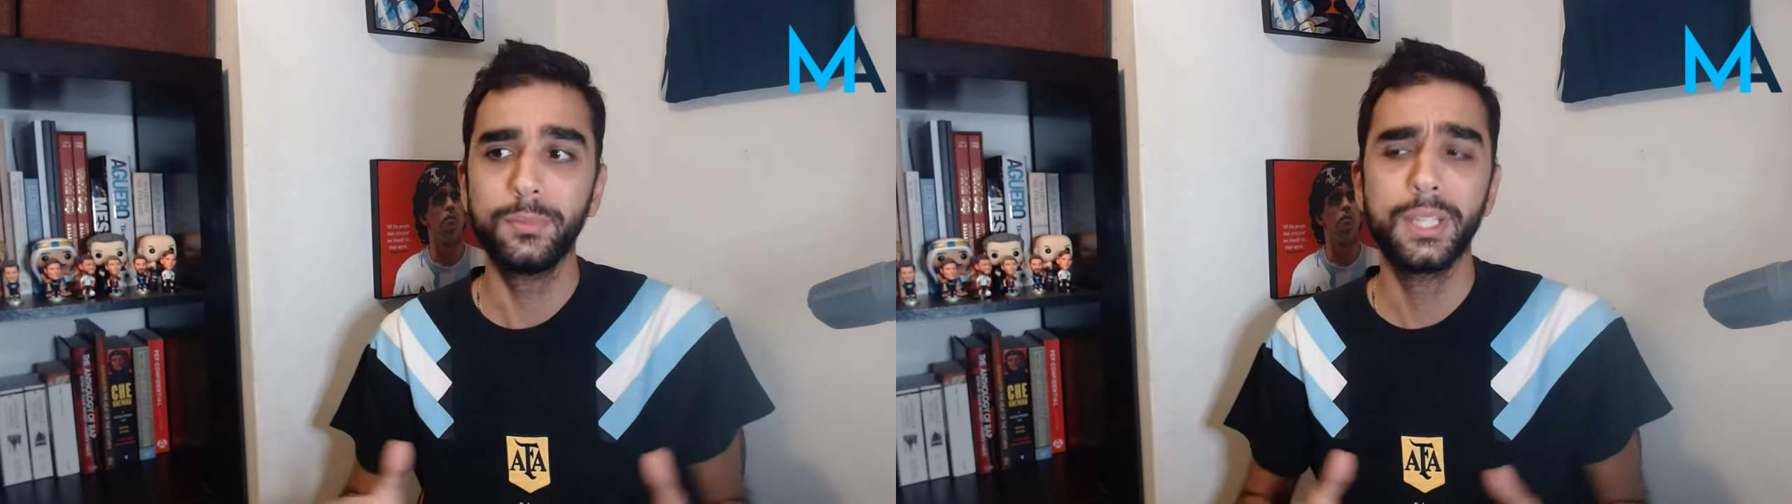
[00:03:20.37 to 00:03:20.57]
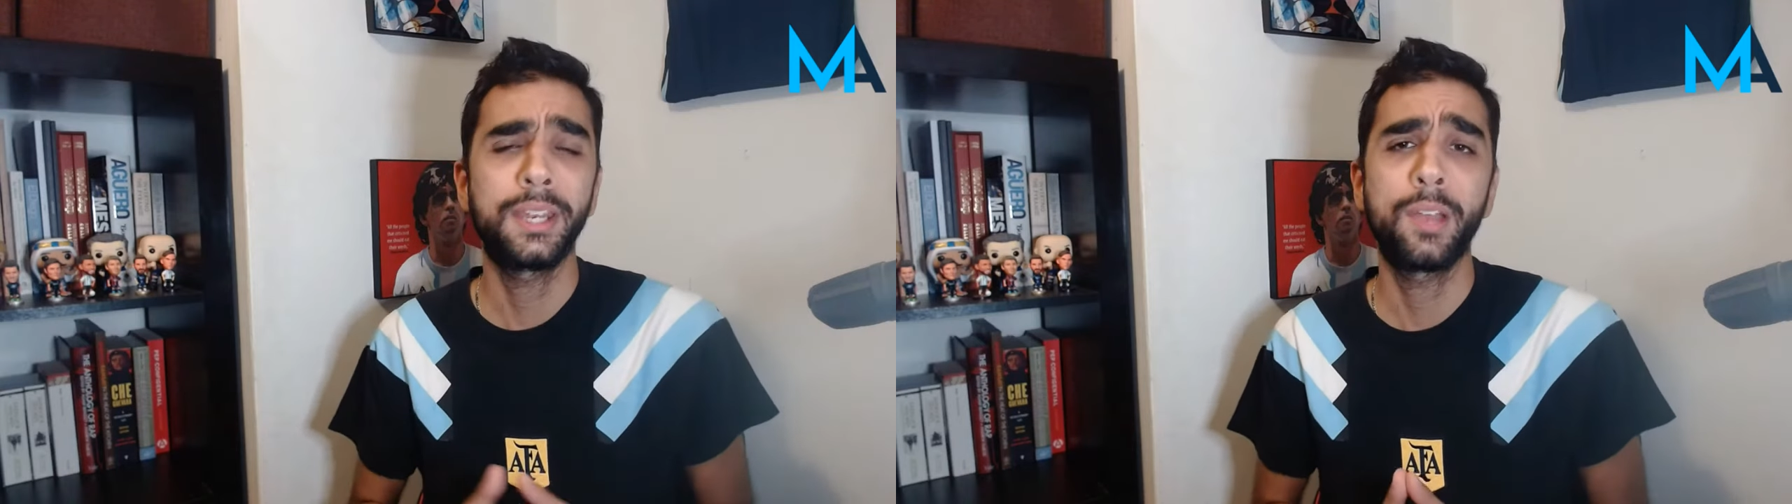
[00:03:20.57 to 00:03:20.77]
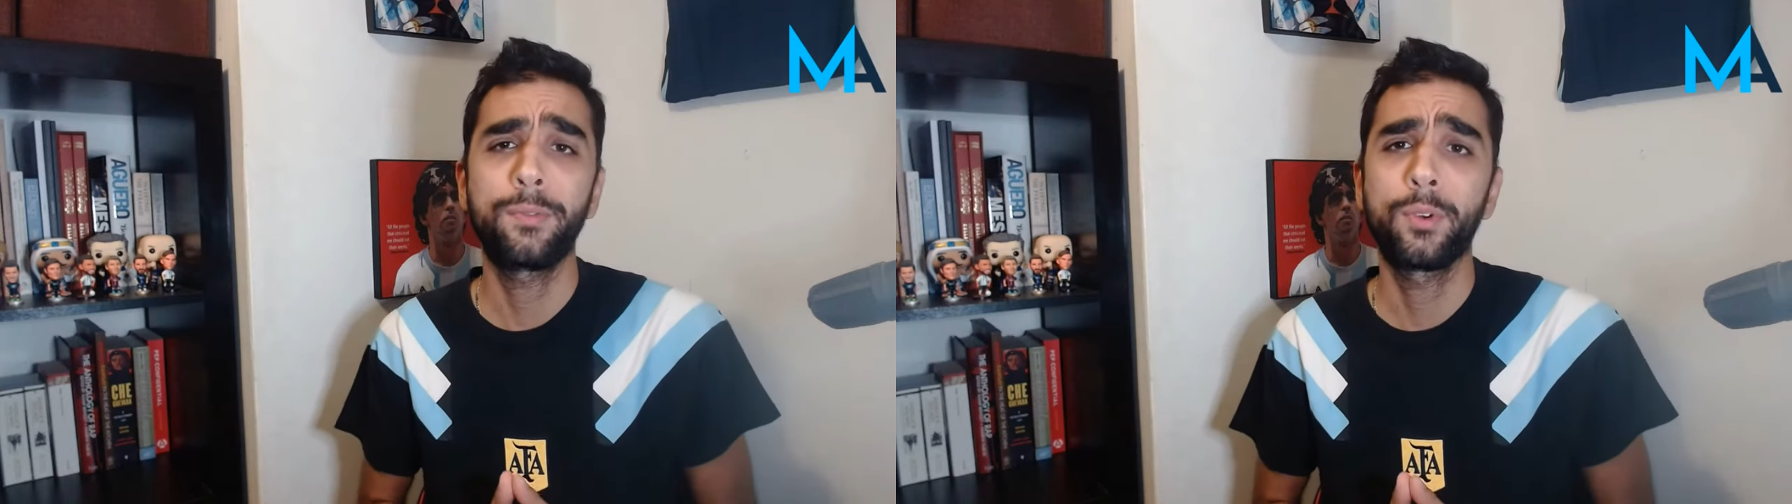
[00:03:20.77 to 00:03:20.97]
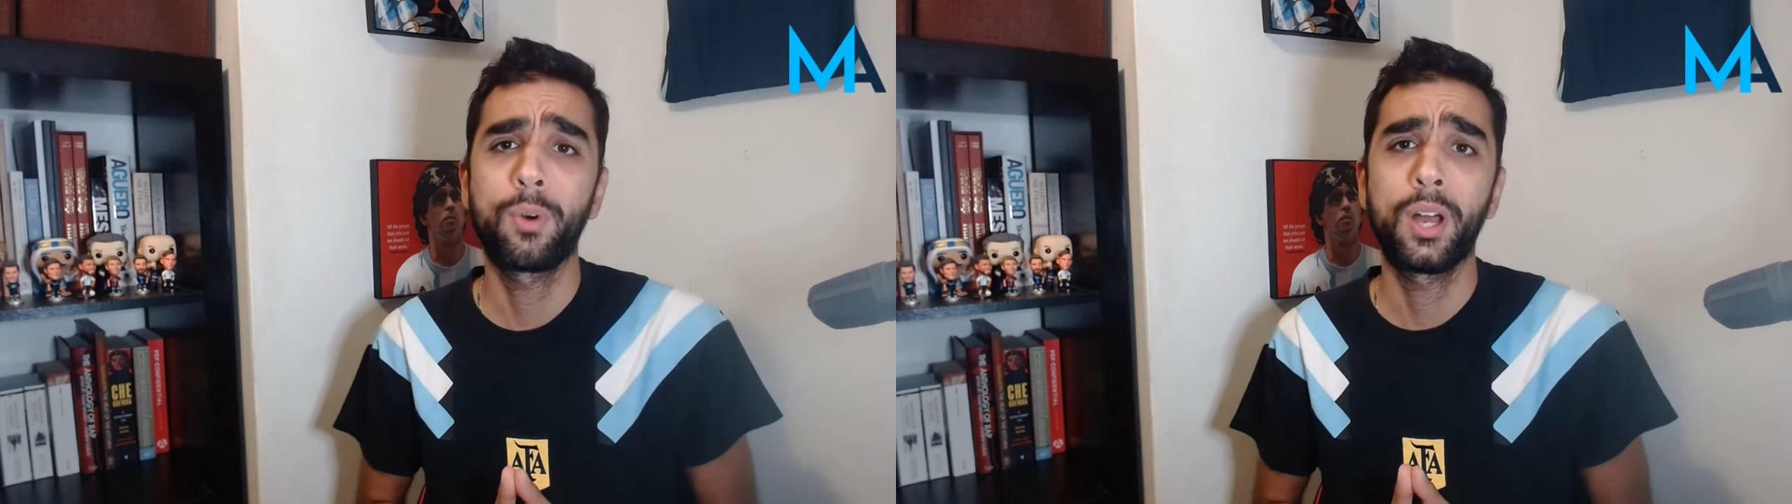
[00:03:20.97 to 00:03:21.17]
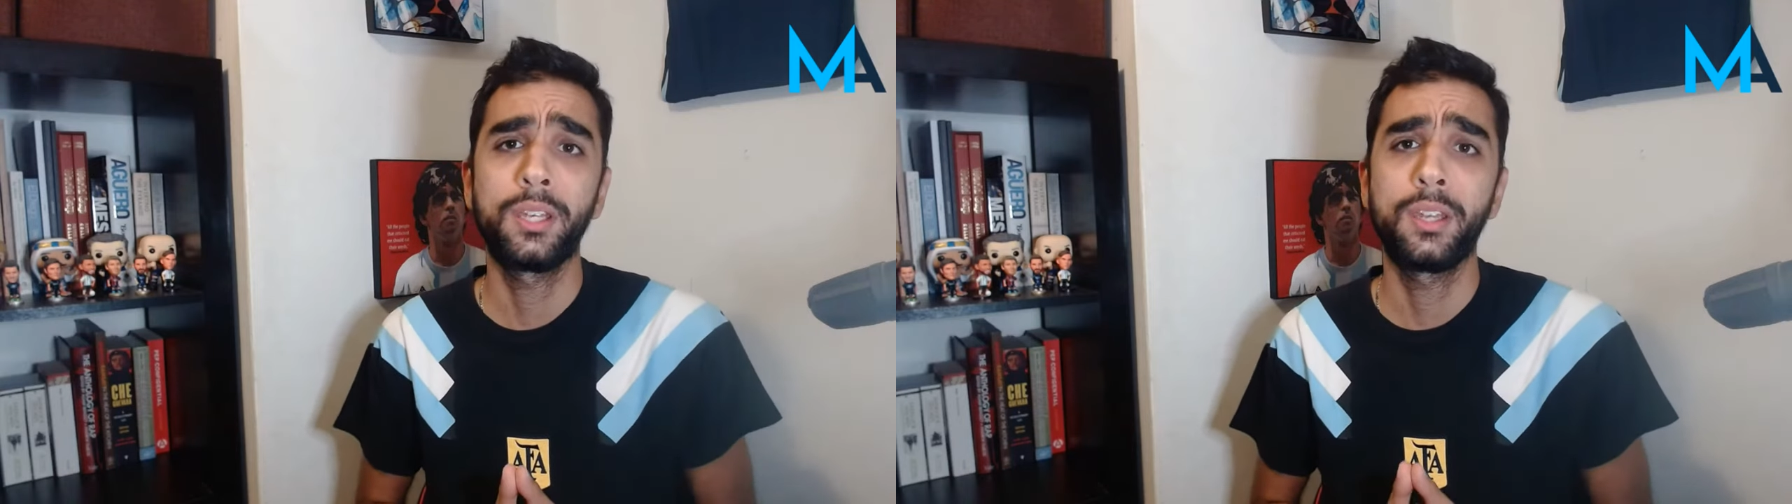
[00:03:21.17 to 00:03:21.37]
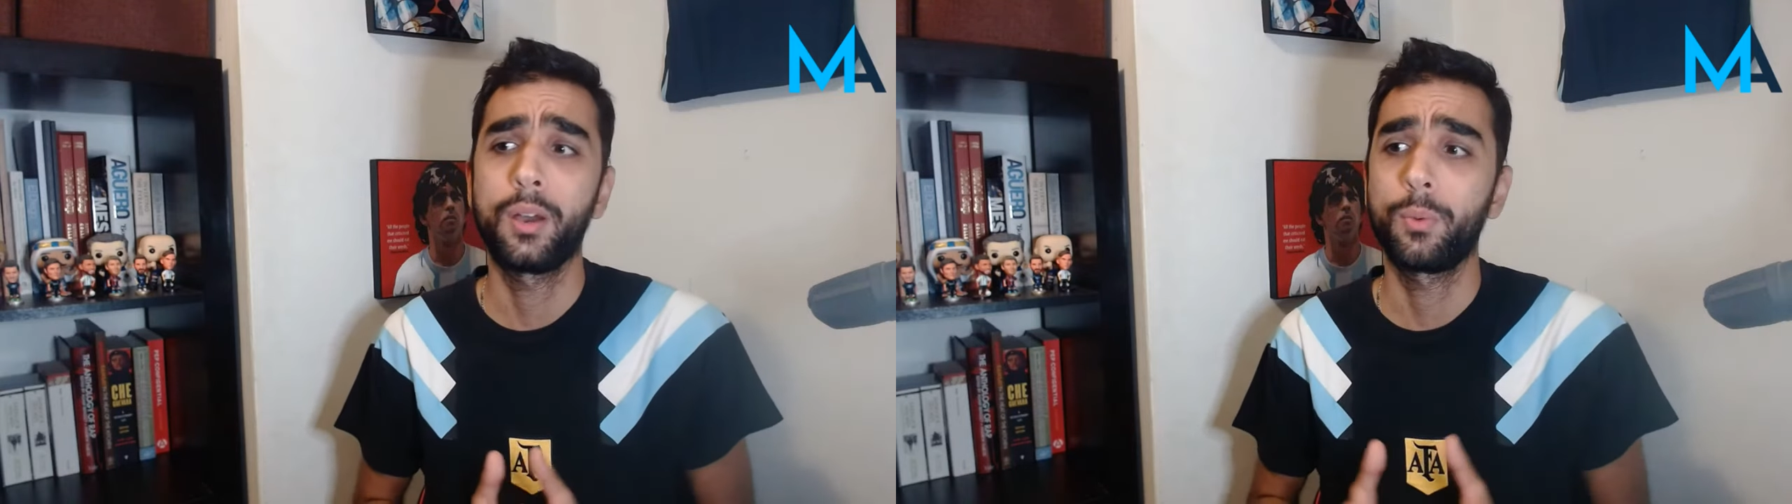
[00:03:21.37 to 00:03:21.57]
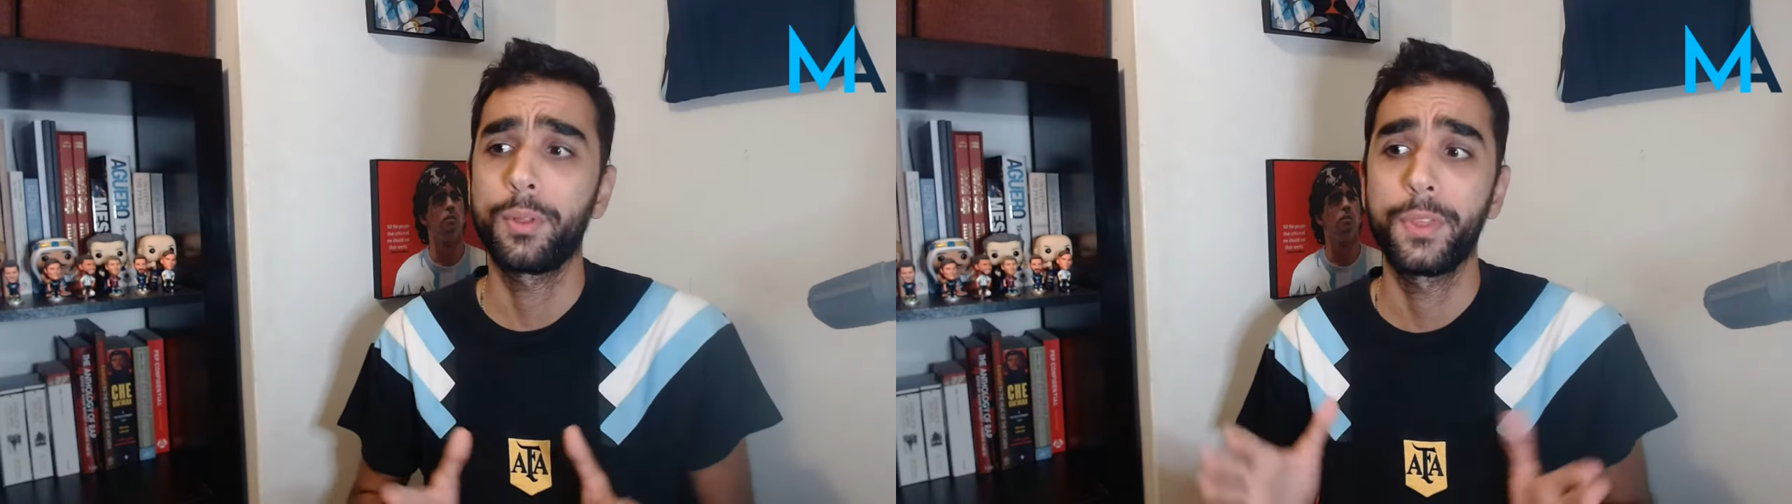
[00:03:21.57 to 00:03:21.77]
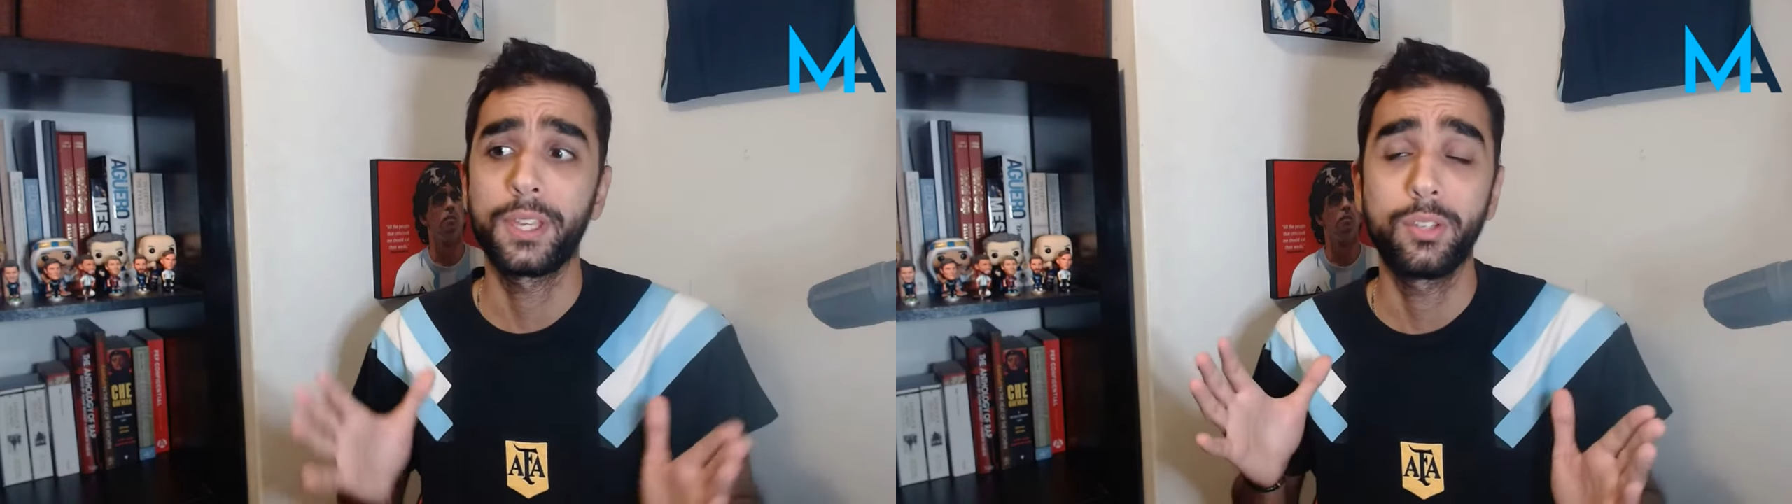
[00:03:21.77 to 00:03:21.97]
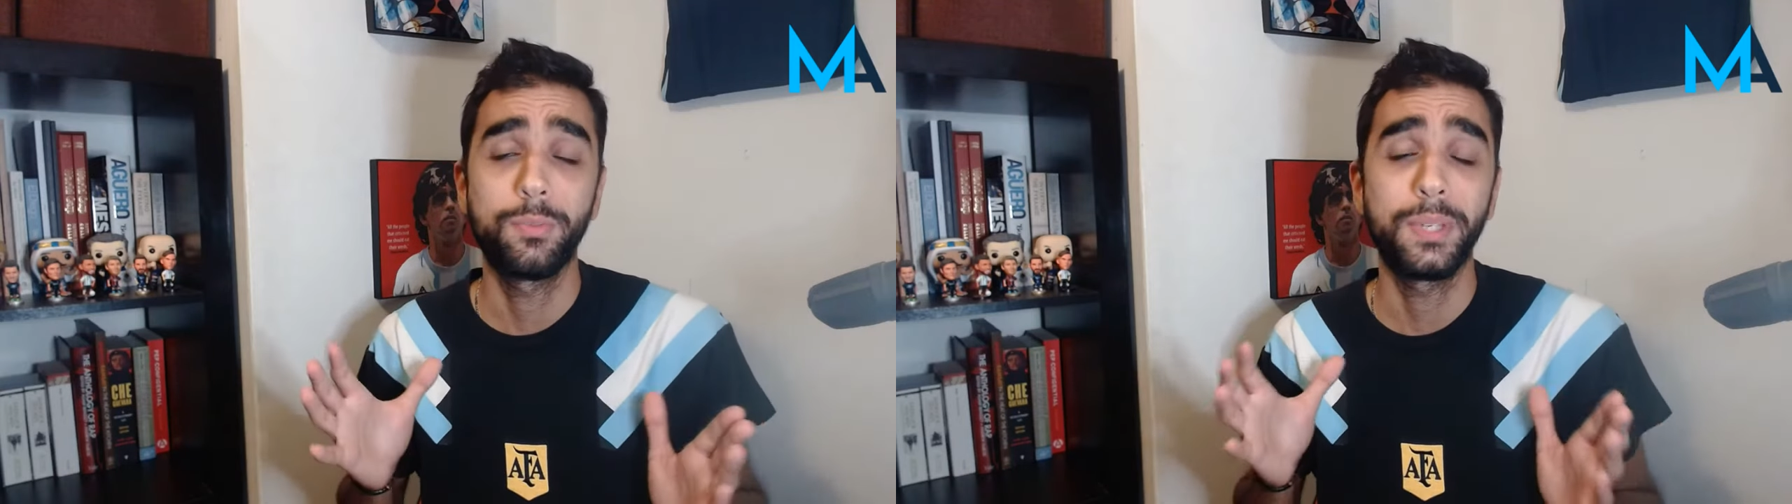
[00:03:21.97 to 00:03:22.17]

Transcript: And I, for one, would think he'd